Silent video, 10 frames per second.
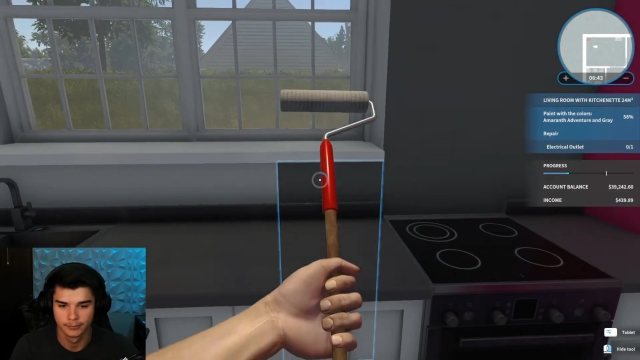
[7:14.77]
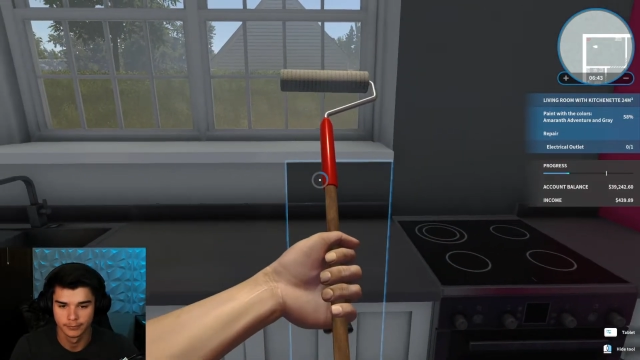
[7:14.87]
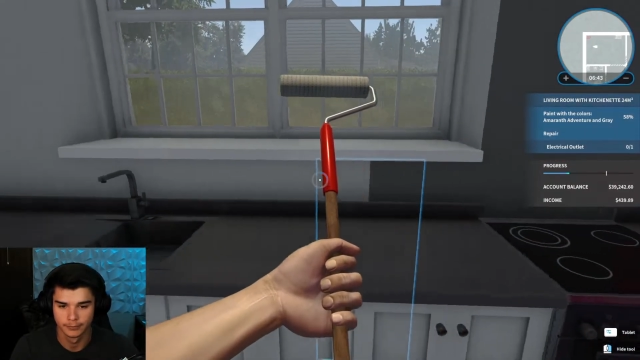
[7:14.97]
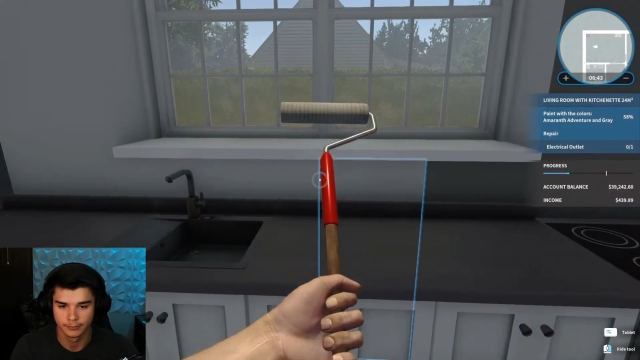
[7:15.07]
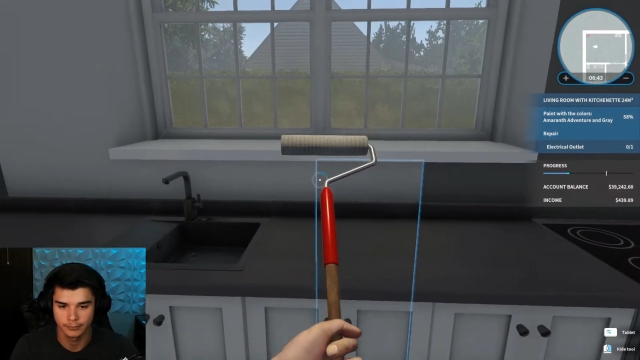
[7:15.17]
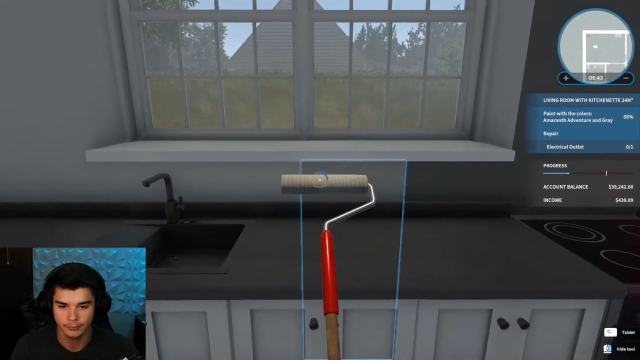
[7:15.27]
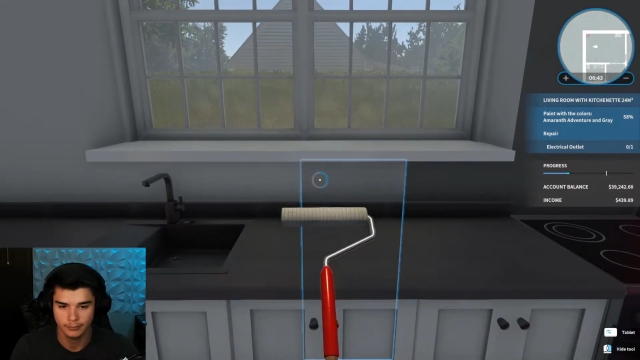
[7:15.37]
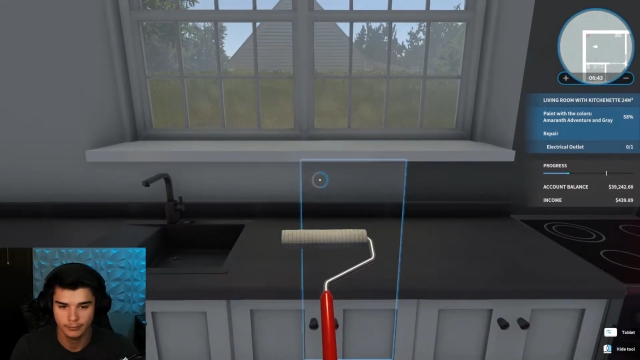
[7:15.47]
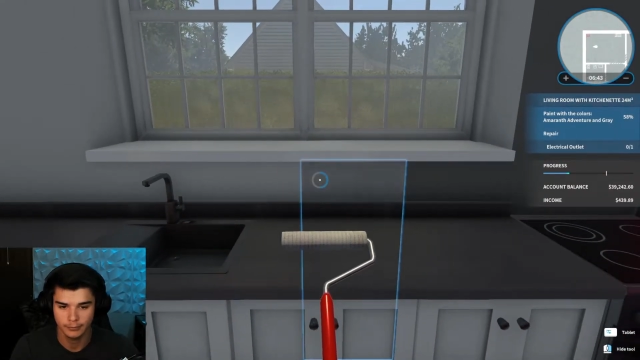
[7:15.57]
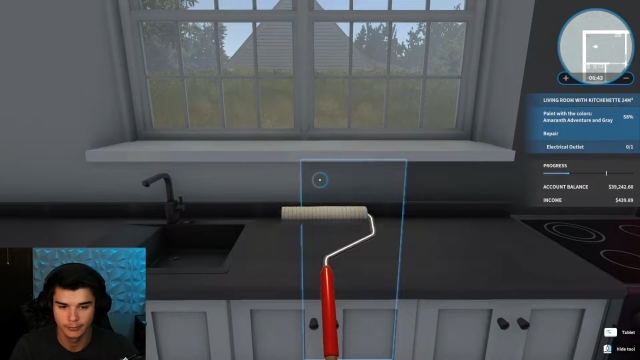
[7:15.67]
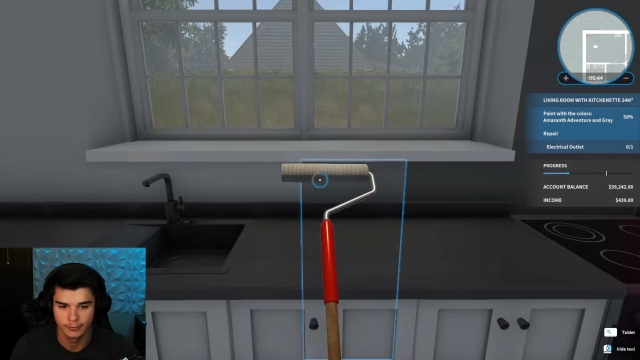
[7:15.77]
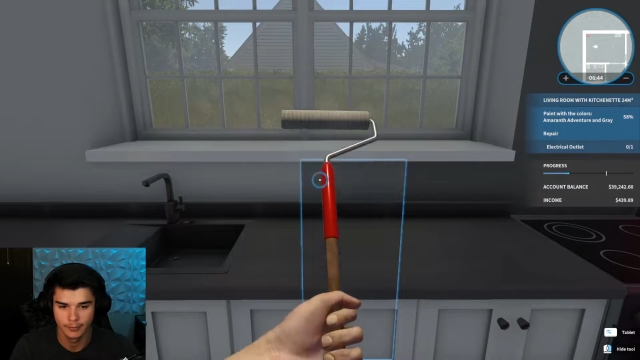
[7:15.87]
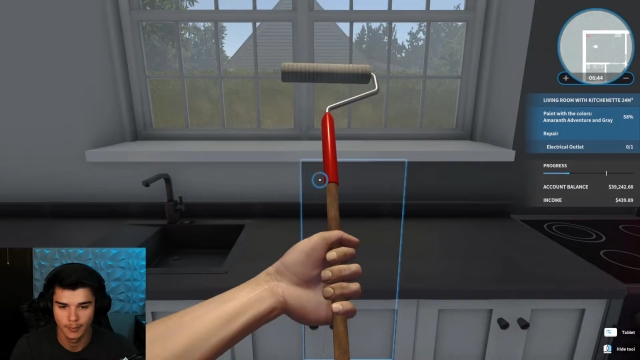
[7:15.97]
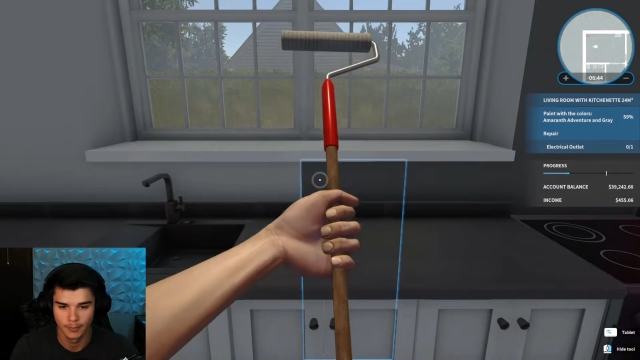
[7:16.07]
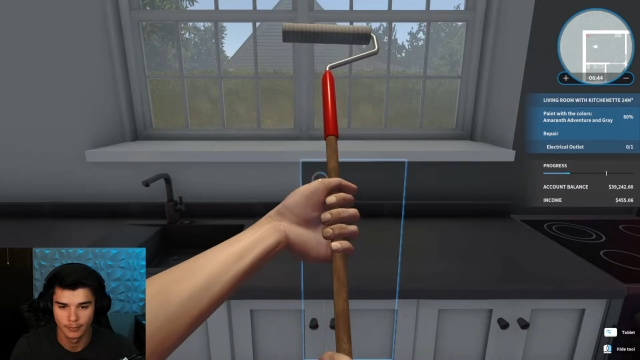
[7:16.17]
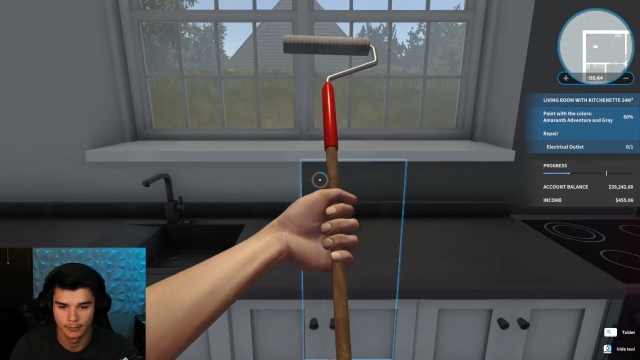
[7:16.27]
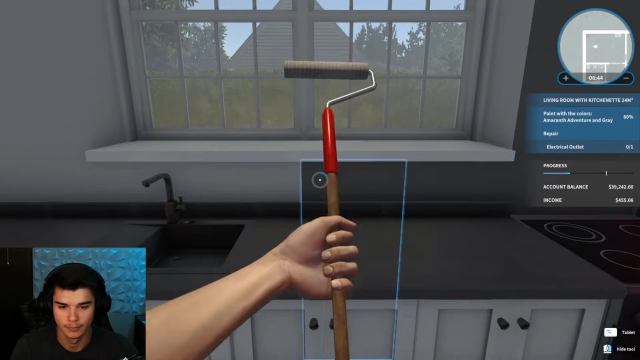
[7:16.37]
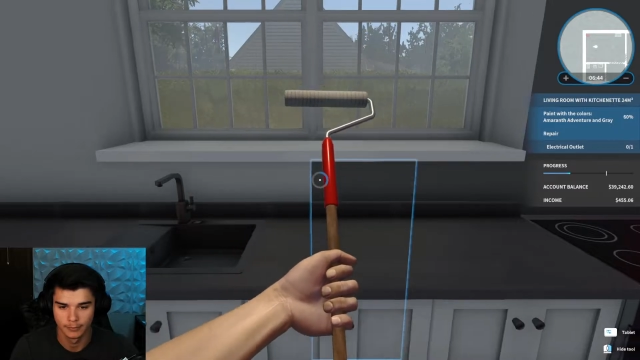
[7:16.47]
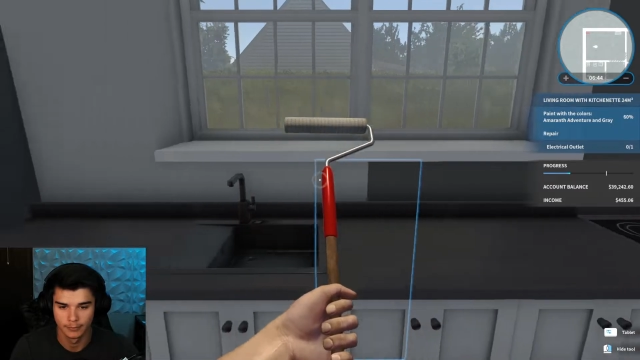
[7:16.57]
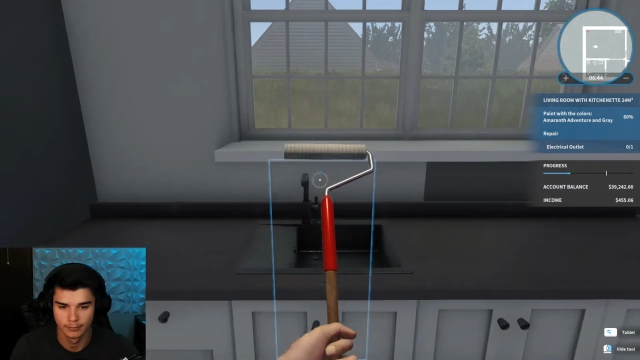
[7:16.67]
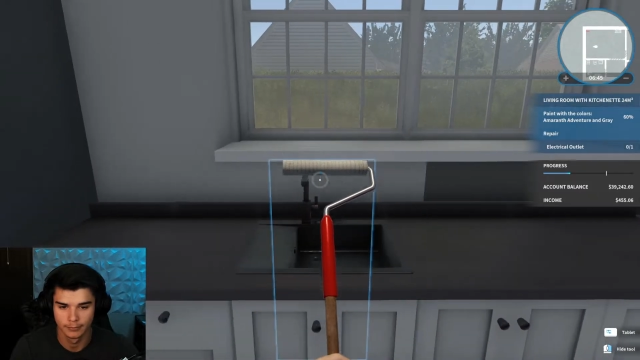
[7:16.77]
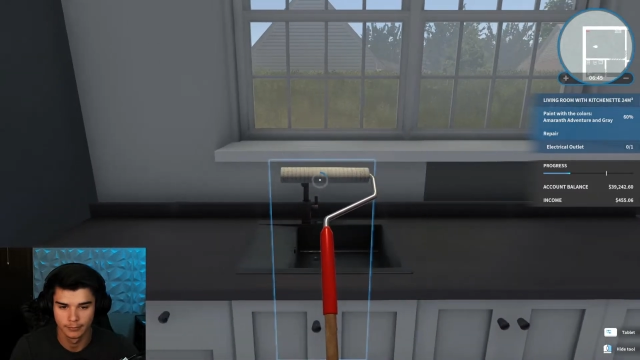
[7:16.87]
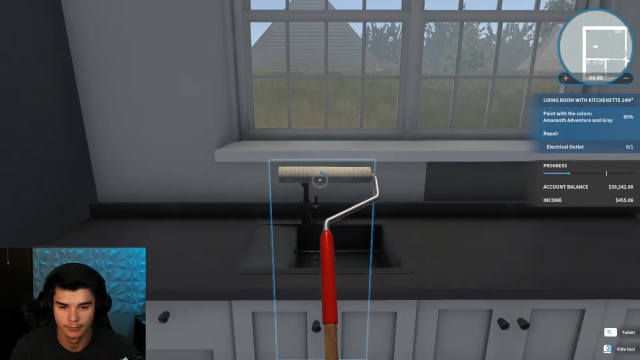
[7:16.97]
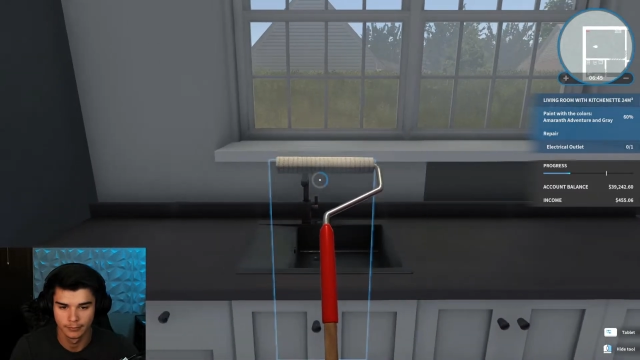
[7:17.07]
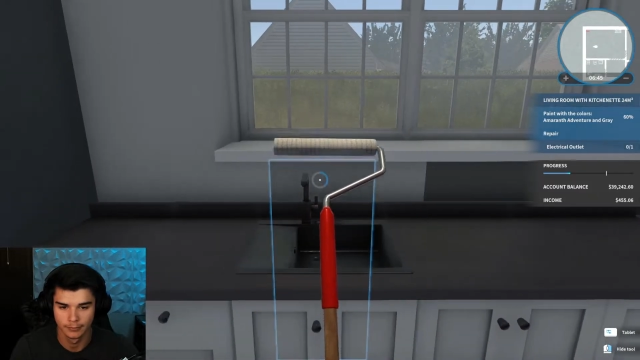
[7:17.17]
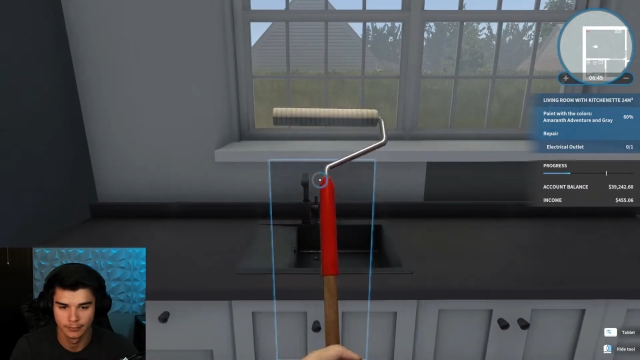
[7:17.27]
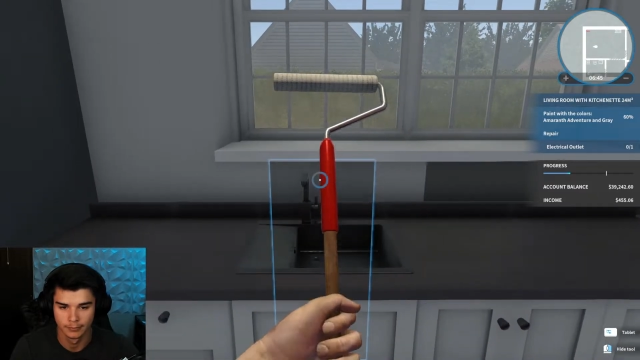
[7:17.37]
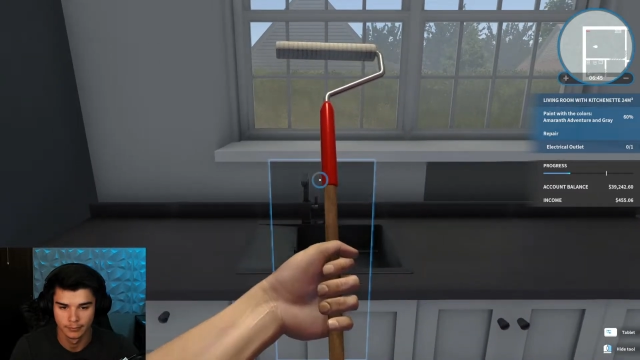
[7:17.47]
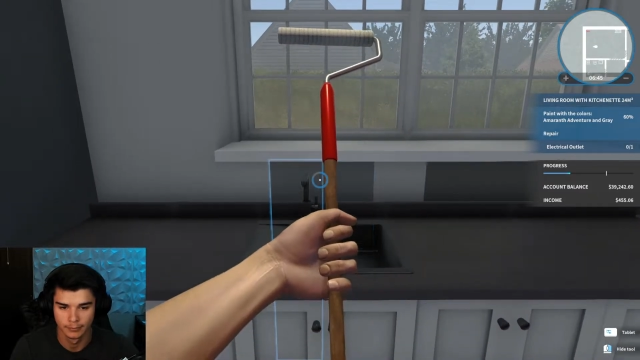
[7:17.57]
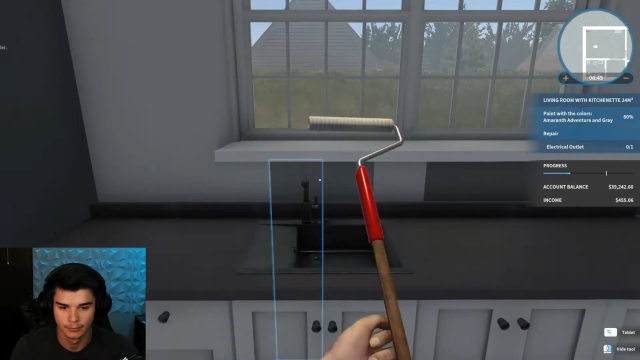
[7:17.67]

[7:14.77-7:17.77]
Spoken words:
(no one is talking)